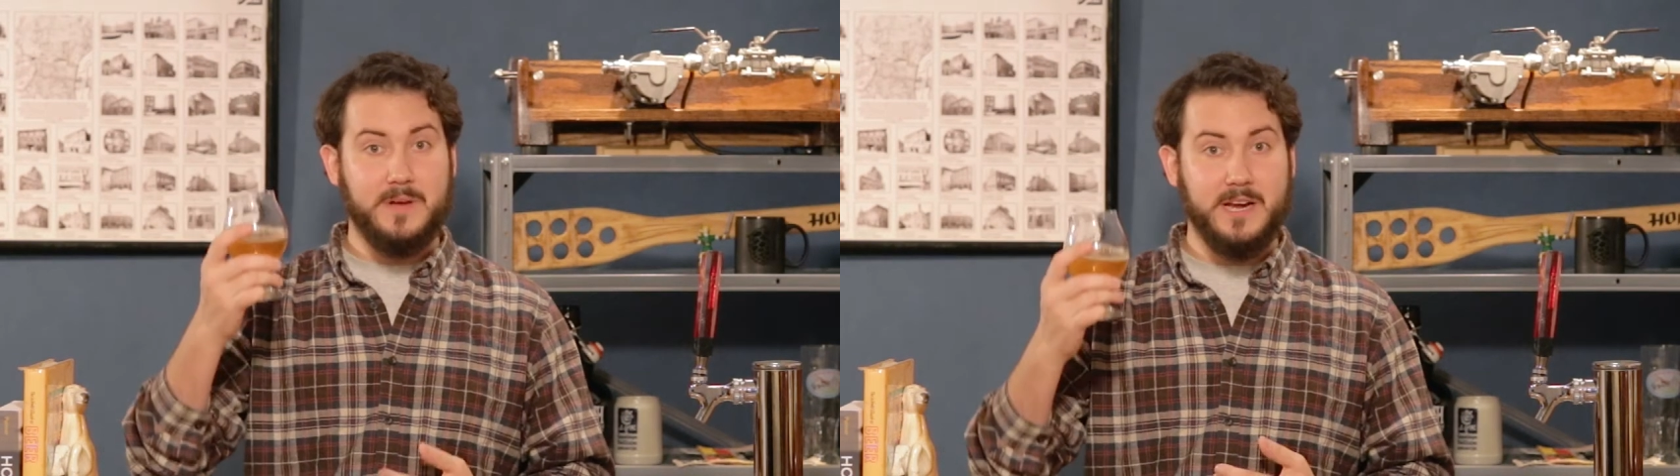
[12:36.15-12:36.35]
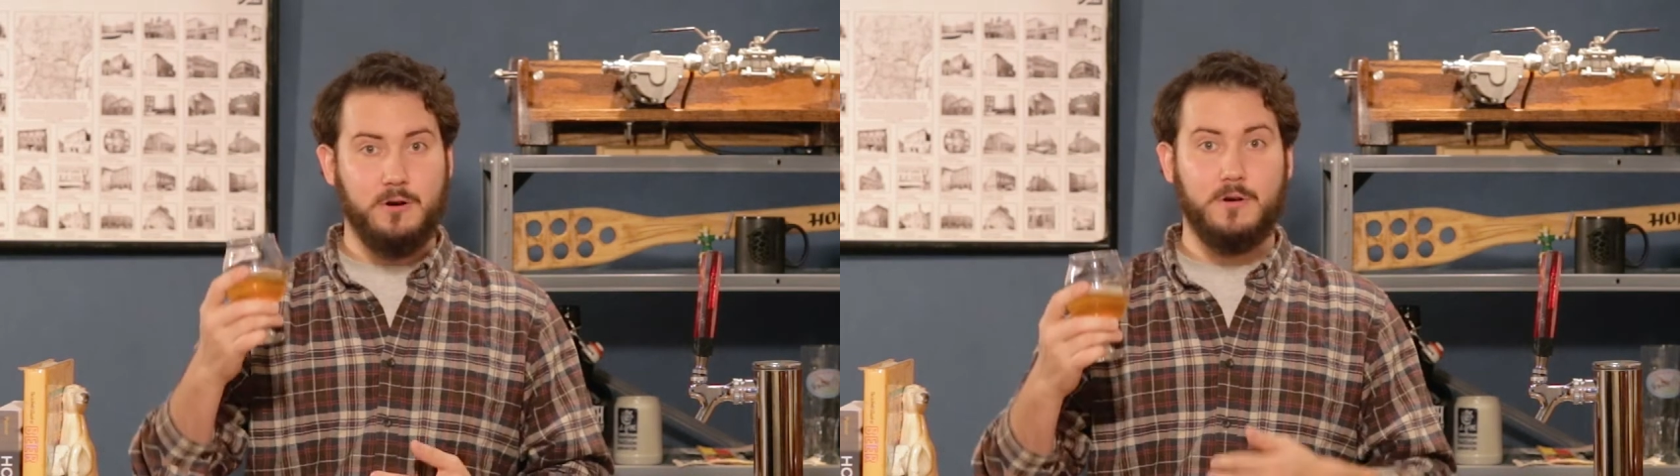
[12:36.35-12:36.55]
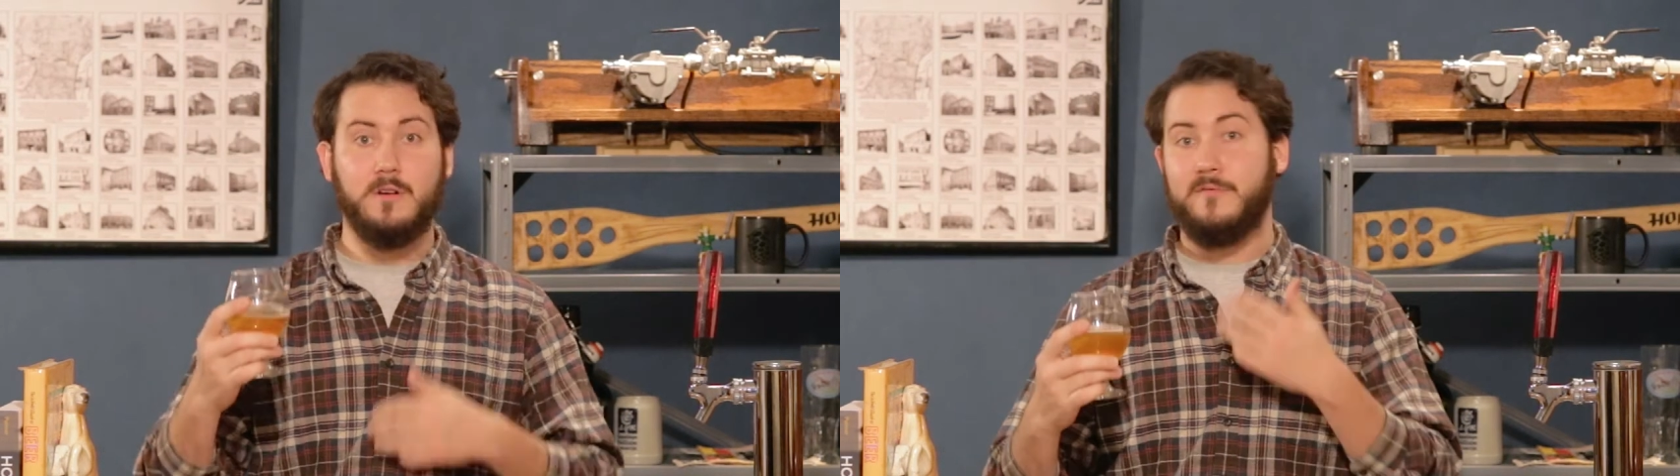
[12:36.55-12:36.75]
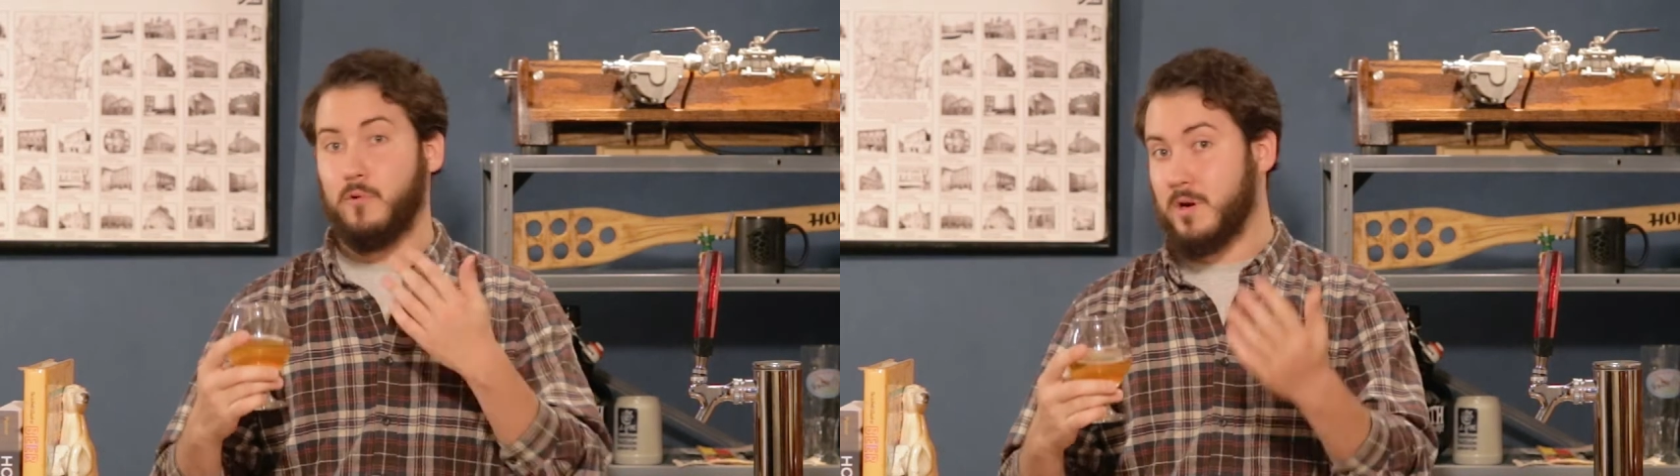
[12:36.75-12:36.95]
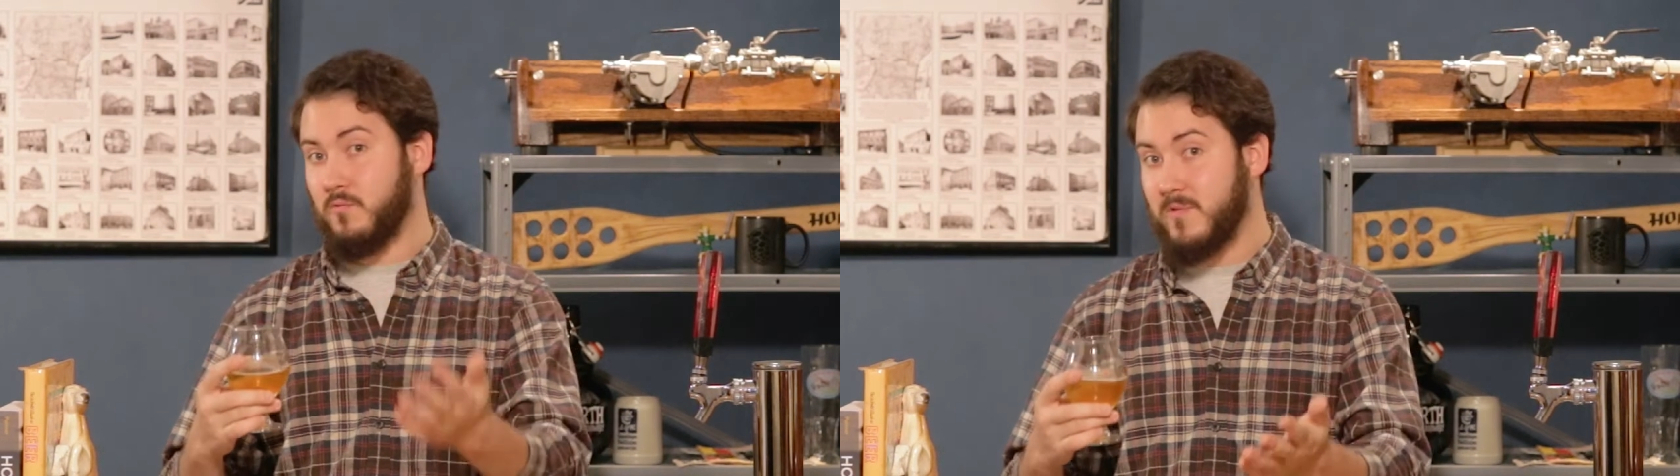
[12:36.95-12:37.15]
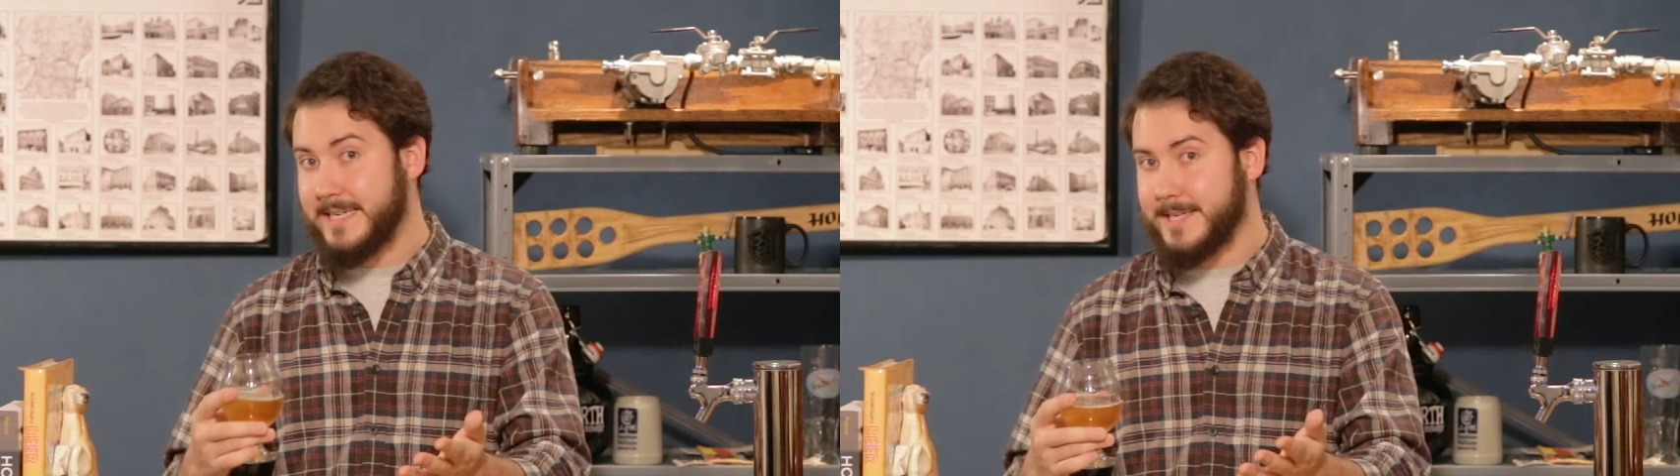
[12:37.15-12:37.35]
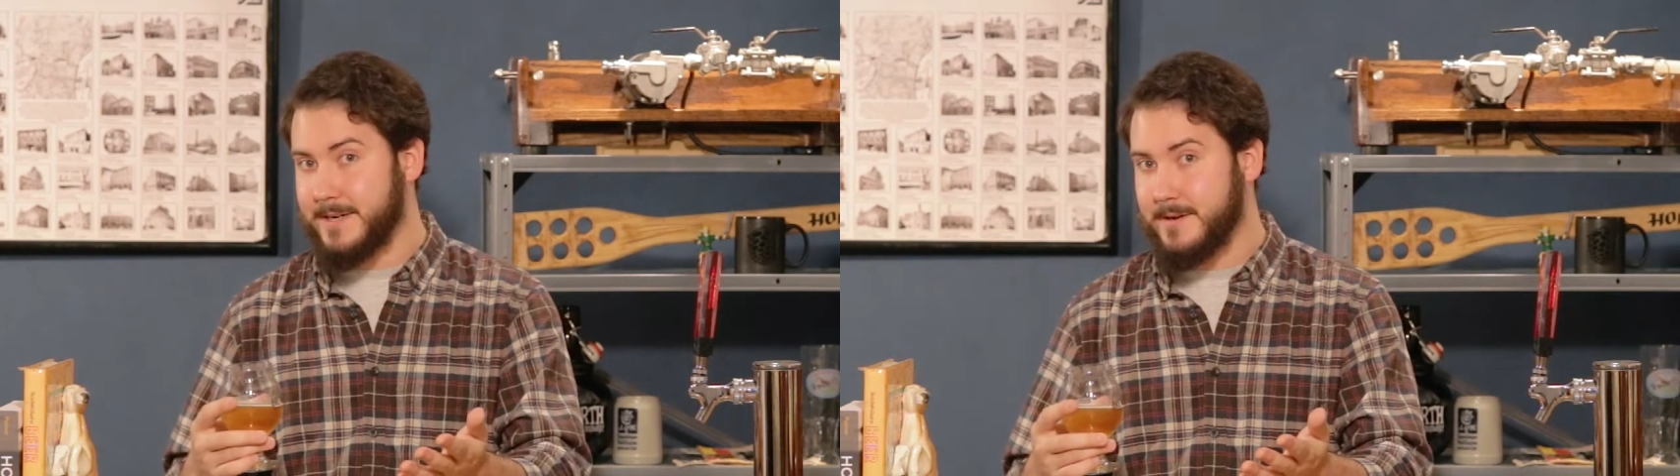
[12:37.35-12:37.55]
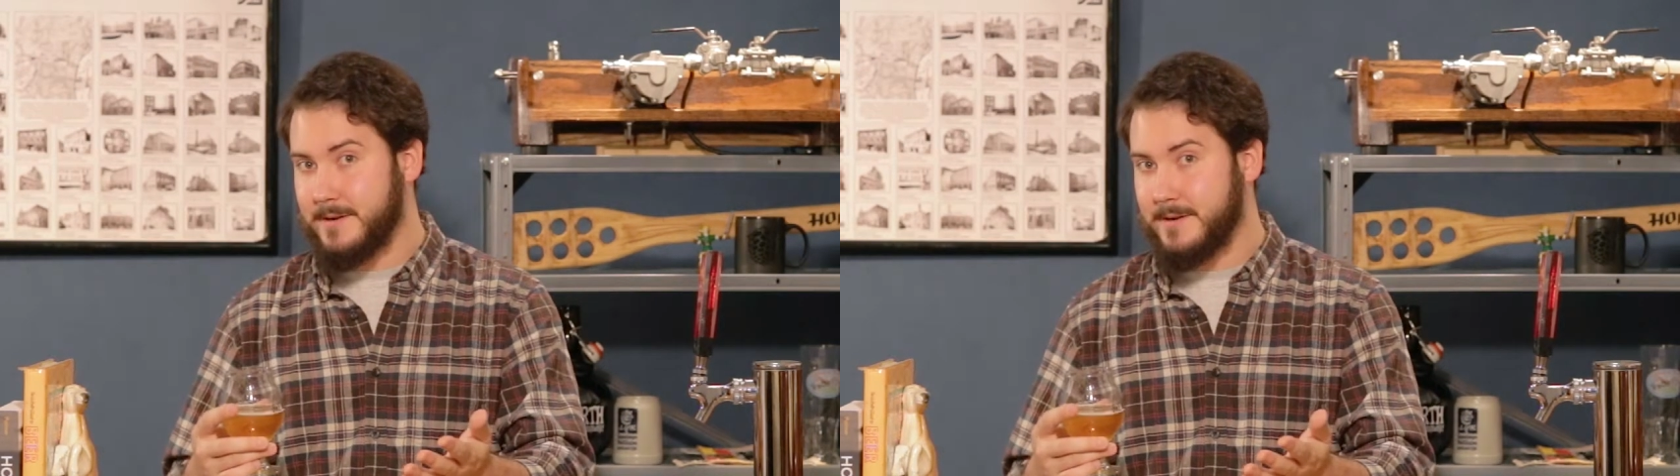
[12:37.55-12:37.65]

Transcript: beer for a reason.